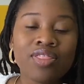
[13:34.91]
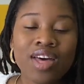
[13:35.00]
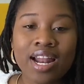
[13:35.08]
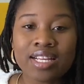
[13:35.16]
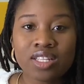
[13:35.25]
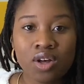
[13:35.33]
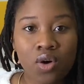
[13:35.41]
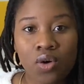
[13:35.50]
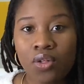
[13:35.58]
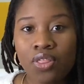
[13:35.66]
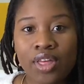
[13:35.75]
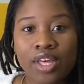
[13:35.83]
That is the
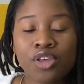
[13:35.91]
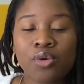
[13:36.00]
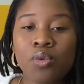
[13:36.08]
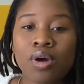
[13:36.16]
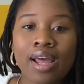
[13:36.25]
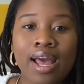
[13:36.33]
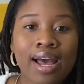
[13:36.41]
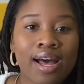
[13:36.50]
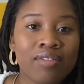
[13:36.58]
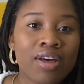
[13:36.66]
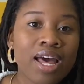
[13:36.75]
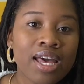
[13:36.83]
whole thing. You want to
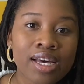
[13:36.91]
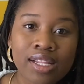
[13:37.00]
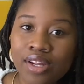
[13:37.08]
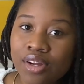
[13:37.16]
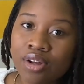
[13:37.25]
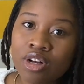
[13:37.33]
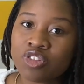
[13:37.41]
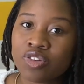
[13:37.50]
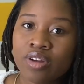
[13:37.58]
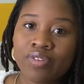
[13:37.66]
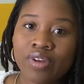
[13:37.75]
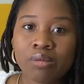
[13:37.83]
have clear goals for
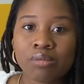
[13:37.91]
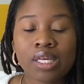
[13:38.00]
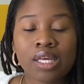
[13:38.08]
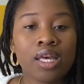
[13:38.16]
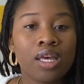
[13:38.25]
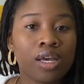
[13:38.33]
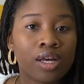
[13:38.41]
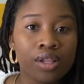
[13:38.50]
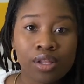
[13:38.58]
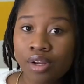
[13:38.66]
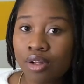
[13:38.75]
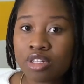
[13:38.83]
your family,
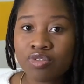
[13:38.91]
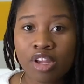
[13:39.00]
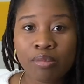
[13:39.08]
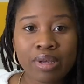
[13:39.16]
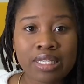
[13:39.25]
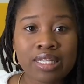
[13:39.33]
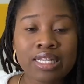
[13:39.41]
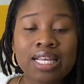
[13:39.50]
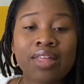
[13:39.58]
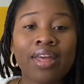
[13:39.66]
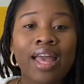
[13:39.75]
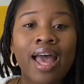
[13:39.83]
clear goals for your business,
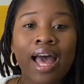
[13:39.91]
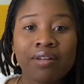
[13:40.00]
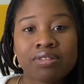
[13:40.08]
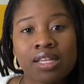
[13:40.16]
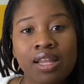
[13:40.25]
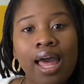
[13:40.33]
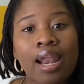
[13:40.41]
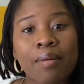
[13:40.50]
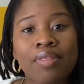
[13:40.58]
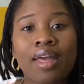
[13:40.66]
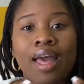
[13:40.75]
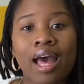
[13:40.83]
and they have to line
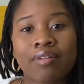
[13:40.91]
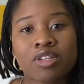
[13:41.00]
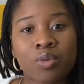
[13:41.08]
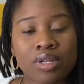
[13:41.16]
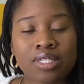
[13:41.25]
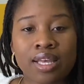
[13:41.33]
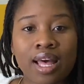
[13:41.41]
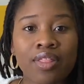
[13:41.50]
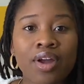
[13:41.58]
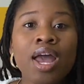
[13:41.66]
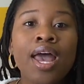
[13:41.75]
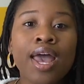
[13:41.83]
up and they have to work
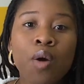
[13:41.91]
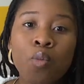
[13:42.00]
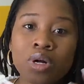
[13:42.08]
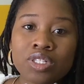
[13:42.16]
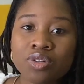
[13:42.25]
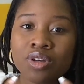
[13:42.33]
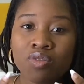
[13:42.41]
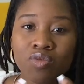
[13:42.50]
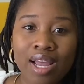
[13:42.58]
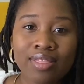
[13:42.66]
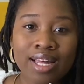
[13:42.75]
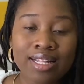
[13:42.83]
together. And once you can
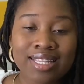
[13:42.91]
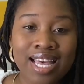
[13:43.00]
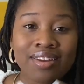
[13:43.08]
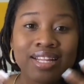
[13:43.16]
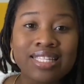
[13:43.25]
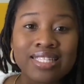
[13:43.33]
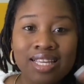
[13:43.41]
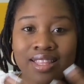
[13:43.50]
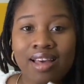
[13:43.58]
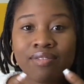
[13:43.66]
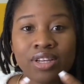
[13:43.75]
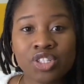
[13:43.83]
write that down and see
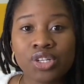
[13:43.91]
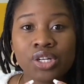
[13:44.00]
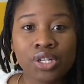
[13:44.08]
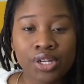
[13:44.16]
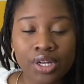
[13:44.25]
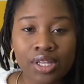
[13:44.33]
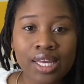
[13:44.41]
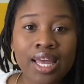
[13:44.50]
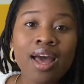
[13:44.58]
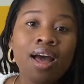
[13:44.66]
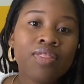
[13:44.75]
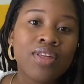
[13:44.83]
that vision
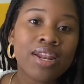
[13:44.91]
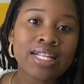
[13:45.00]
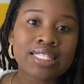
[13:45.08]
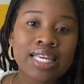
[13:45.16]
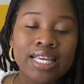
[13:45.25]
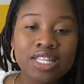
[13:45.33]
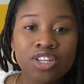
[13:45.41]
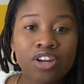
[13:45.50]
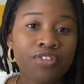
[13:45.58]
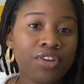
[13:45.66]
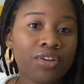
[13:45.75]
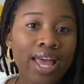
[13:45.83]
clearly, then it's
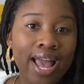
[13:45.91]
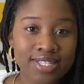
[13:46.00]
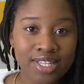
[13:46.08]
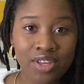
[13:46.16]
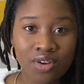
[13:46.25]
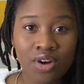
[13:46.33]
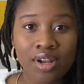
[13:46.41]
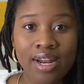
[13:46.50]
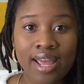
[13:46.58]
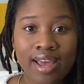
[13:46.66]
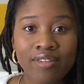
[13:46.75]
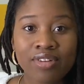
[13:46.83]
easier for you to execute on
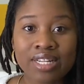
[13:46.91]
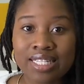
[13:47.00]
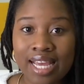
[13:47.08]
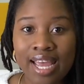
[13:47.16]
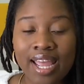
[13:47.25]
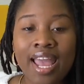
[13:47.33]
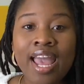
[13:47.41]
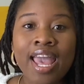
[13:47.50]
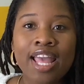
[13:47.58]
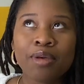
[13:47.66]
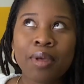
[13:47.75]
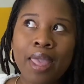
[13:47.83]
it every
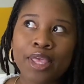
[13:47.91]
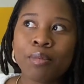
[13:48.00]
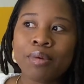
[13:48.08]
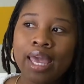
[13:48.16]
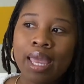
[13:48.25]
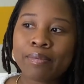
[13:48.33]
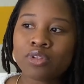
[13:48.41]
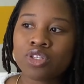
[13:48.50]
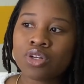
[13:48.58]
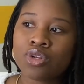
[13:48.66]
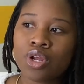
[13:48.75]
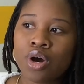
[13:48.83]
day. And you'll be able
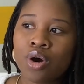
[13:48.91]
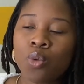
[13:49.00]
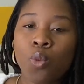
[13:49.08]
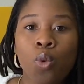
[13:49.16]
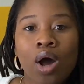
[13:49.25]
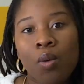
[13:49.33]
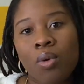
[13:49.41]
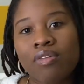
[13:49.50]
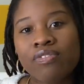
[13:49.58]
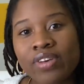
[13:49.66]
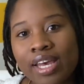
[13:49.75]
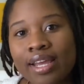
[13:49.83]
to know what will
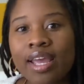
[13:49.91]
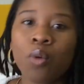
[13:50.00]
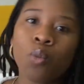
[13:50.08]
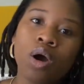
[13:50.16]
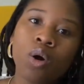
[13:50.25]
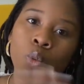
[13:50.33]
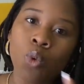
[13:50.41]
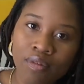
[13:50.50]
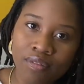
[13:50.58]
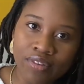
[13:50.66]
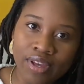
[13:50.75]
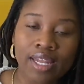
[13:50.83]
fit and what
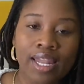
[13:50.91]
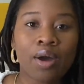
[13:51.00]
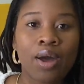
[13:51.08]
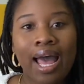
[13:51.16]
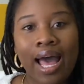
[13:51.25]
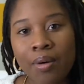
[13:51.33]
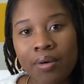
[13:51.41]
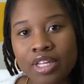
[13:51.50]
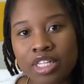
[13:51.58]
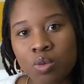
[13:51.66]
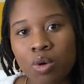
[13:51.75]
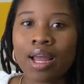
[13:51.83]
won't fit. Like, how will
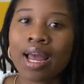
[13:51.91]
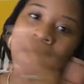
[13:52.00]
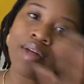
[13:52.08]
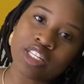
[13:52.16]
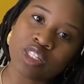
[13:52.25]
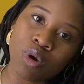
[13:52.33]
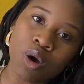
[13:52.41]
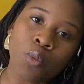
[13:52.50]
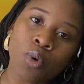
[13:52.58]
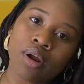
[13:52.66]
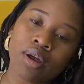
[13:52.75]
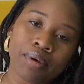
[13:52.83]
this work, how this
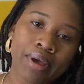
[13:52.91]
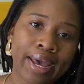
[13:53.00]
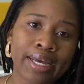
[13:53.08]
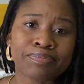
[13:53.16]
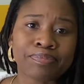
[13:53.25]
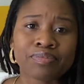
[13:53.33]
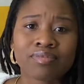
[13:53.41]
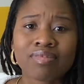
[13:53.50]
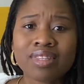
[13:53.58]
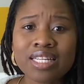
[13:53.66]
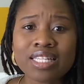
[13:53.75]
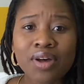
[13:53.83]
won't work, okay?
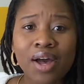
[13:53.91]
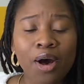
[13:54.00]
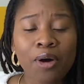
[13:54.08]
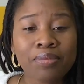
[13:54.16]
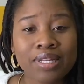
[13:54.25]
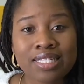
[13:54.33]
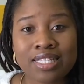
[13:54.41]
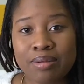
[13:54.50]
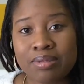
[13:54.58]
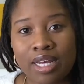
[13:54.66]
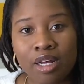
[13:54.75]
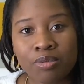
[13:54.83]
So I hope these
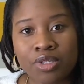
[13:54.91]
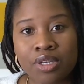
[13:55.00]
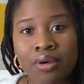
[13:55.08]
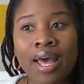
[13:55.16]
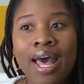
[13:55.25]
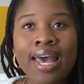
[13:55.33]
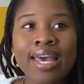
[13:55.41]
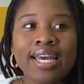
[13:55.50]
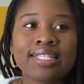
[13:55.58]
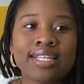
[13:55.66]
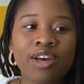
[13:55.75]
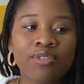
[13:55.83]
tips helped you.
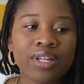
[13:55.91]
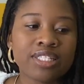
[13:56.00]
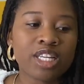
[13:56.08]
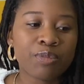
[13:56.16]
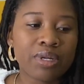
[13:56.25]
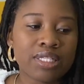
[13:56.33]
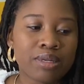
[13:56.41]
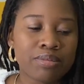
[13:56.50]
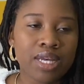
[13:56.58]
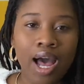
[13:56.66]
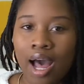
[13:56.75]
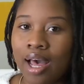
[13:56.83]
It definitely took me some
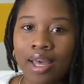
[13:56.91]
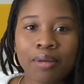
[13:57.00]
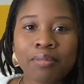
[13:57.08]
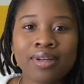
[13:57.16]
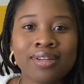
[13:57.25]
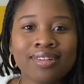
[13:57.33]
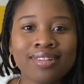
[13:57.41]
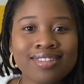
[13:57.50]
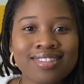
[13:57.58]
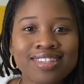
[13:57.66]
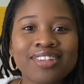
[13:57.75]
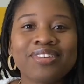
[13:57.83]
time
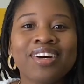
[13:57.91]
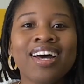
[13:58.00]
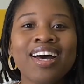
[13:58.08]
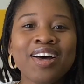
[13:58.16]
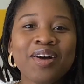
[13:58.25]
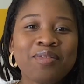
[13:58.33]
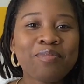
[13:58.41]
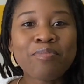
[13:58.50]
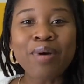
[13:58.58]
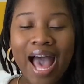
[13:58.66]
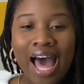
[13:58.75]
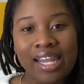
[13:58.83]
to
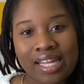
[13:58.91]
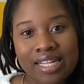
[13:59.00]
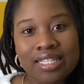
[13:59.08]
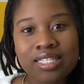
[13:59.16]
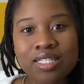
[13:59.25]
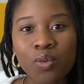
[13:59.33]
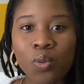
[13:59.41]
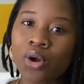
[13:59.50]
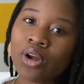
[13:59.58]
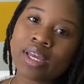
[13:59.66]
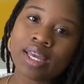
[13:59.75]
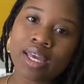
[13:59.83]
balance
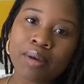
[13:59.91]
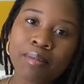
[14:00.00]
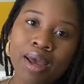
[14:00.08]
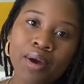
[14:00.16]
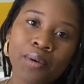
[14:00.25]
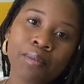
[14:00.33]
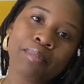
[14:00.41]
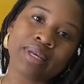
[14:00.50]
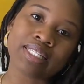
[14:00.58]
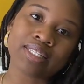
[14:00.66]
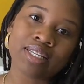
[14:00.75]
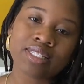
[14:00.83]
working my own
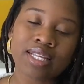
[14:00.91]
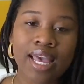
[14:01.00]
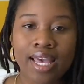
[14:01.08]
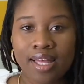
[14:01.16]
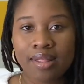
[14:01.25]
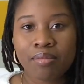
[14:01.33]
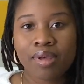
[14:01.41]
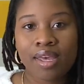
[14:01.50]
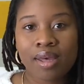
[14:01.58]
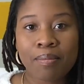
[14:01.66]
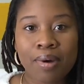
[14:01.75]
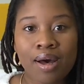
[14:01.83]
business and
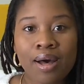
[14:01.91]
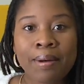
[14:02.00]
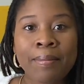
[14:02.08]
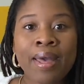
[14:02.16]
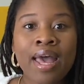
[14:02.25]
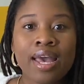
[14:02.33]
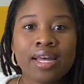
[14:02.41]
being a mom.